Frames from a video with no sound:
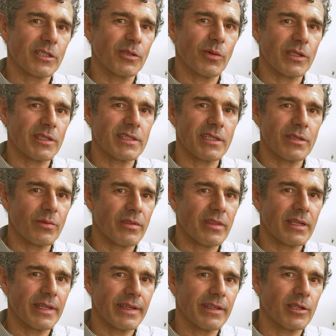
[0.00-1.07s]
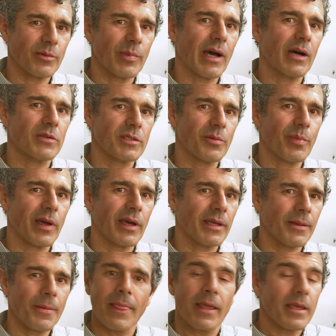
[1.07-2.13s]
quality with a linear power supply,